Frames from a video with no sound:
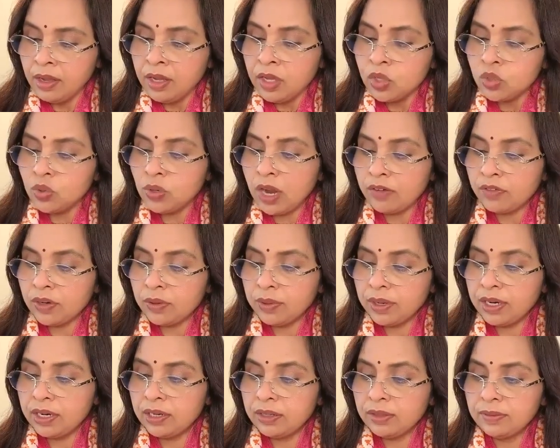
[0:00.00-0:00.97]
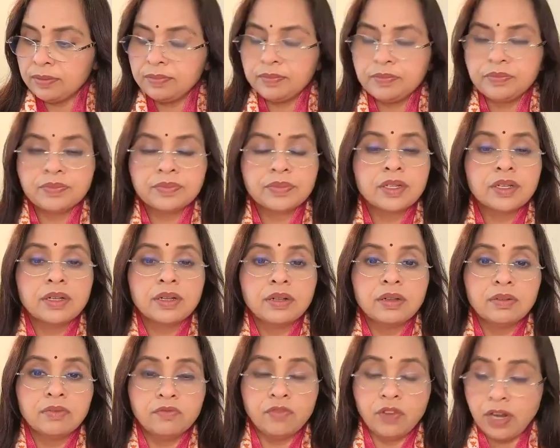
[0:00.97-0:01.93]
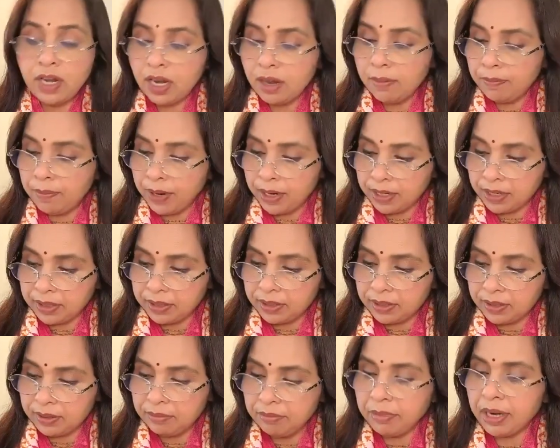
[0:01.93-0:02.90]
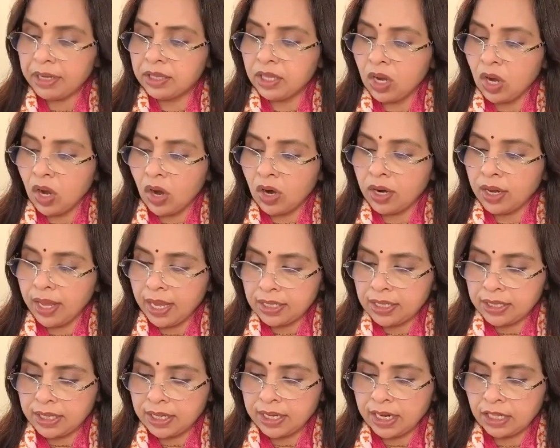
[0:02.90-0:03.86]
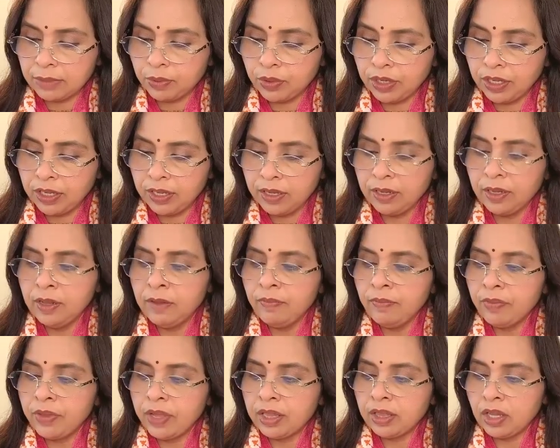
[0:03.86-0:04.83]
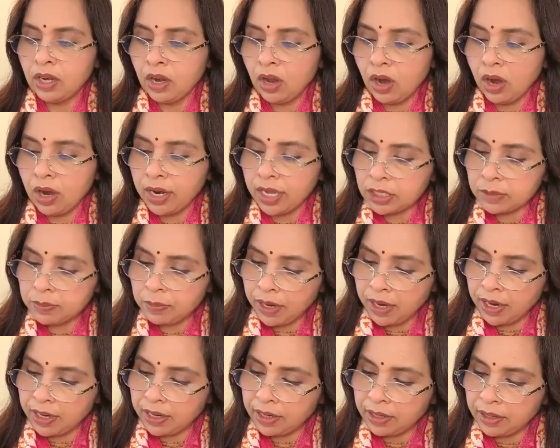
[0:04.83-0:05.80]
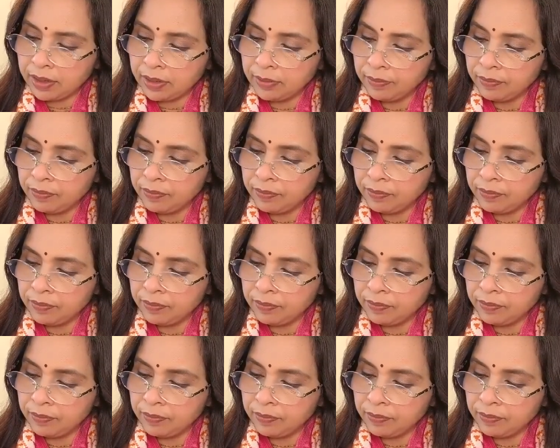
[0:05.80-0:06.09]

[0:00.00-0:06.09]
Soon afterward, Vallabh Bhatt met the Lord at Jagannath Puri, and the Lord explained